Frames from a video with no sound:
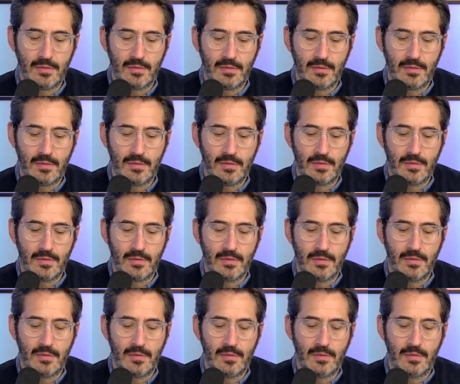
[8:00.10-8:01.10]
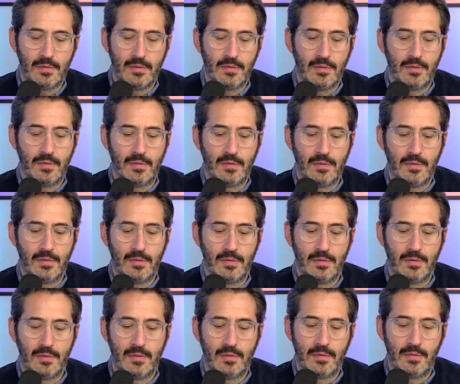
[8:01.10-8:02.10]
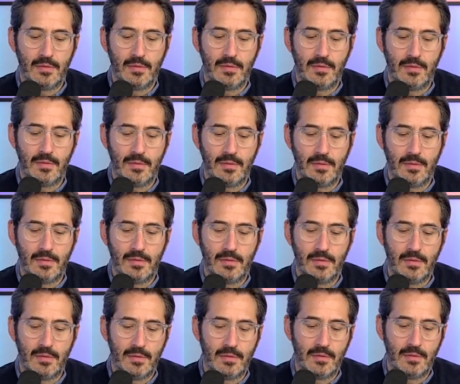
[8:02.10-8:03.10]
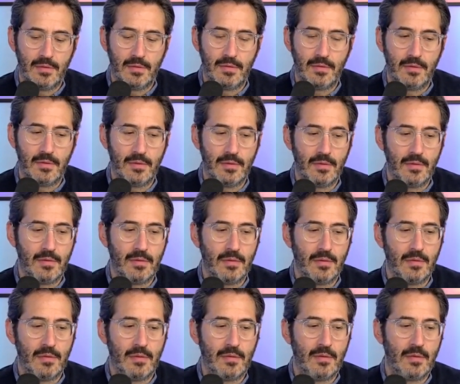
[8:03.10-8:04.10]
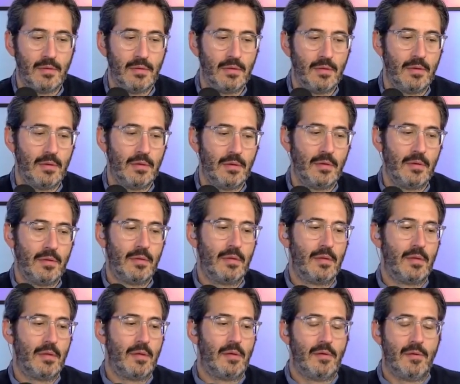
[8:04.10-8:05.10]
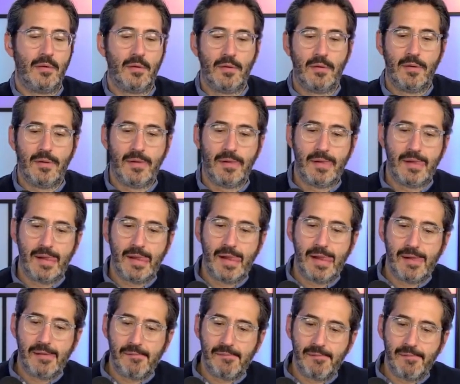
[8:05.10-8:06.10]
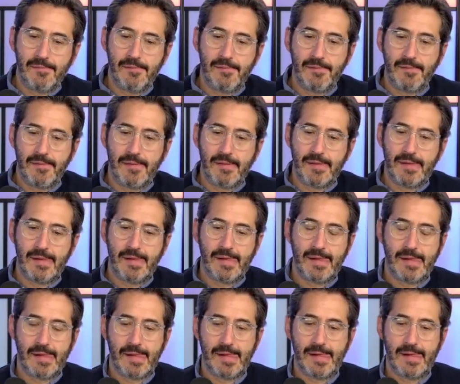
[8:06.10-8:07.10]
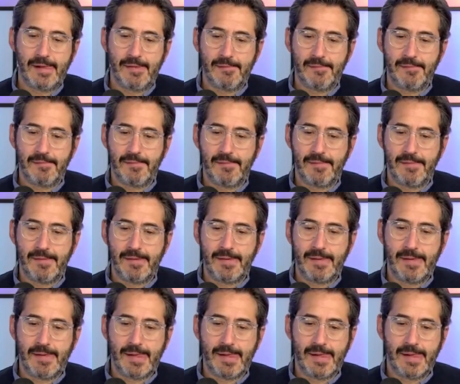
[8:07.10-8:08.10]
[no speech]